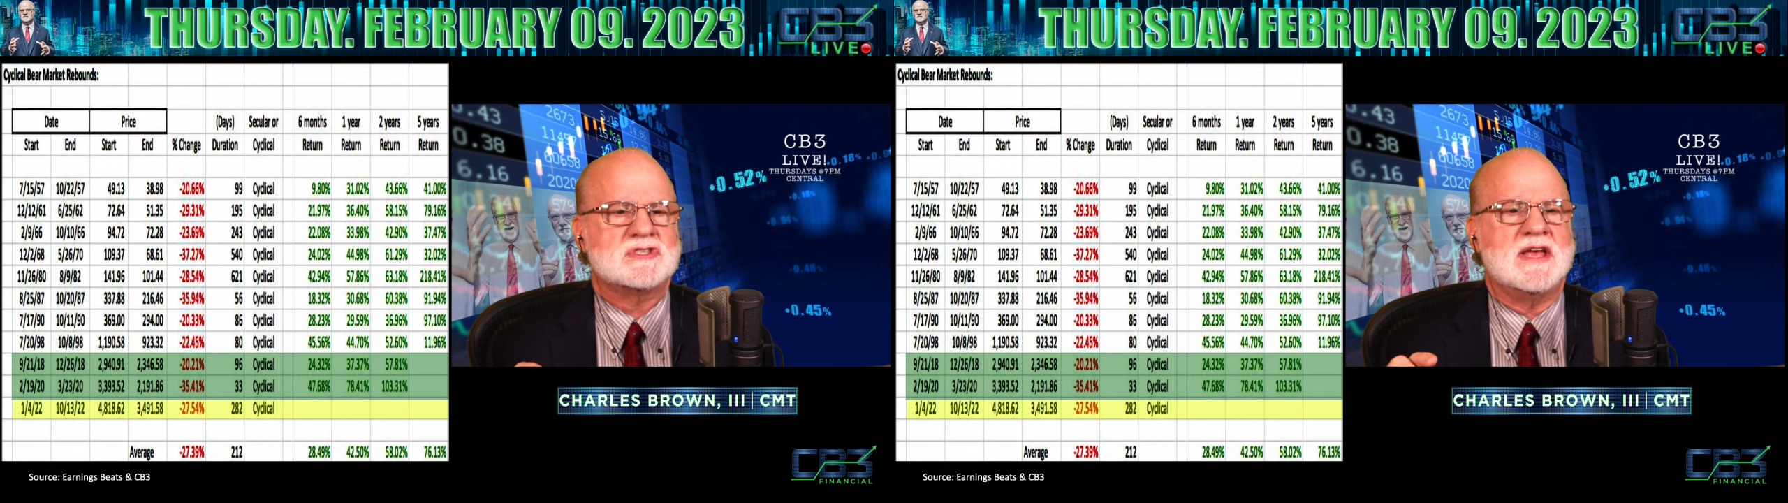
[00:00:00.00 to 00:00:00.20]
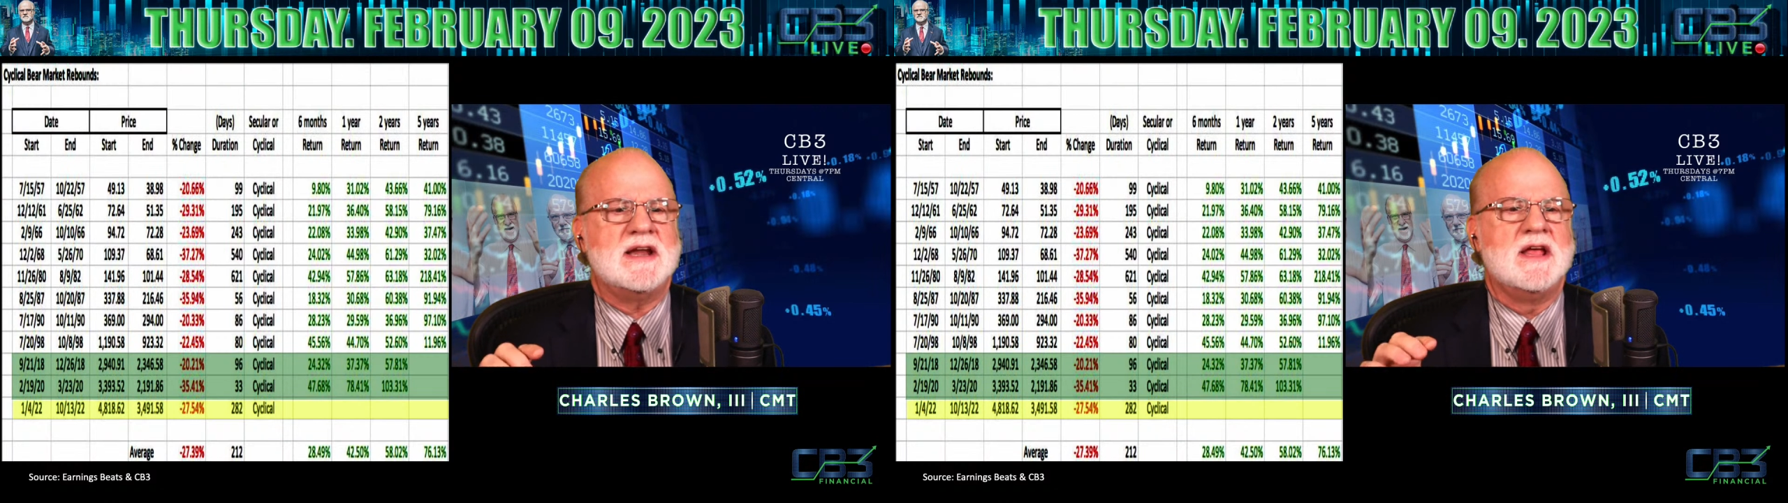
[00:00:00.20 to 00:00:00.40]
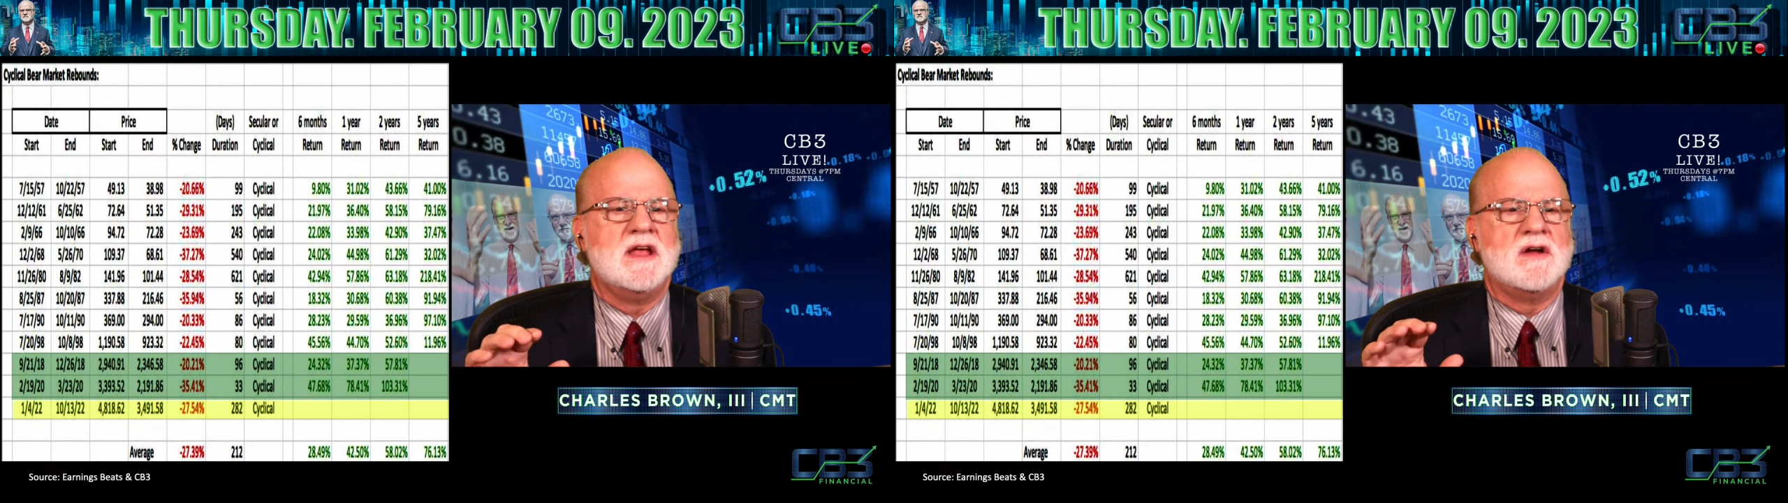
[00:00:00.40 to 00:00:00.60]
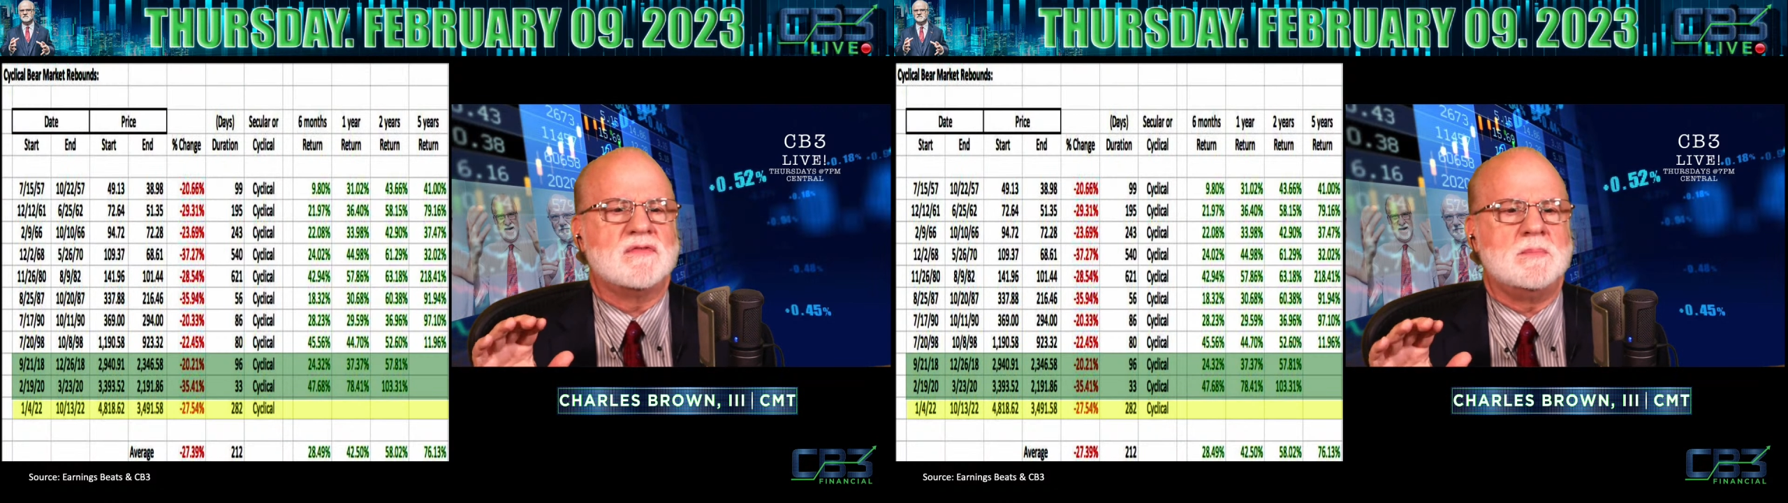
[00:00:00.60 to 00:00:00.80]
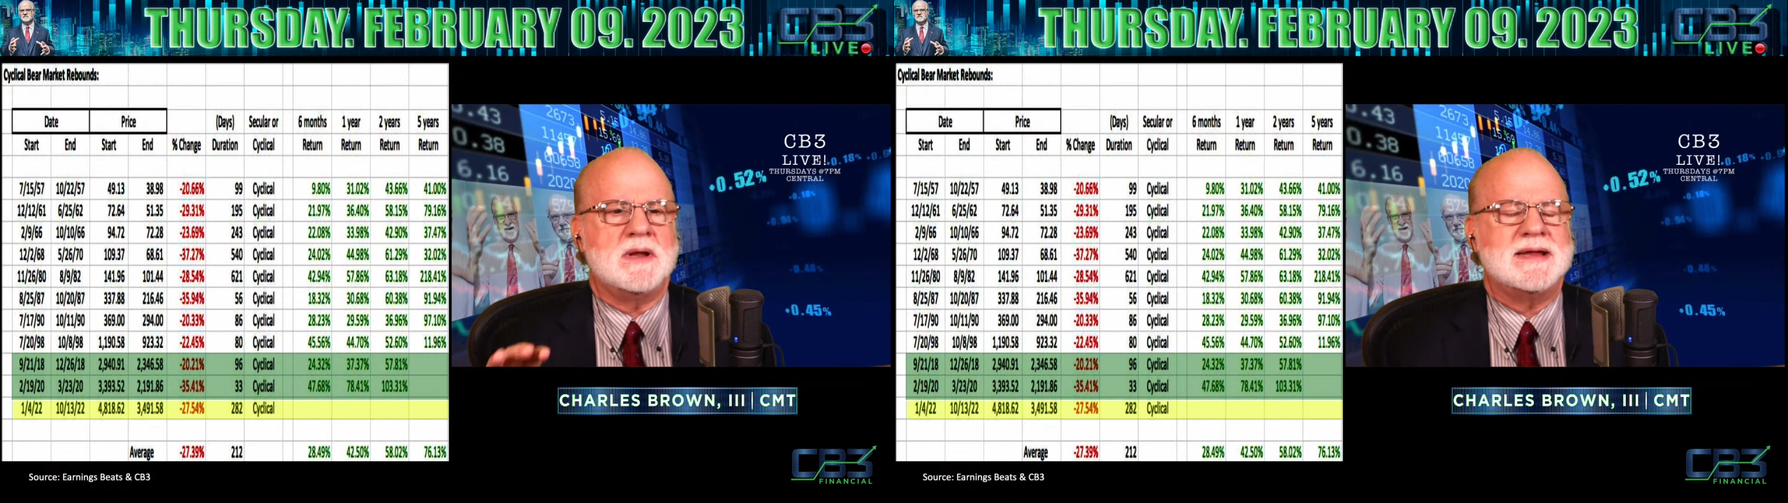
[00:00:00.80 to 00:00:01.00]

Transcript: that from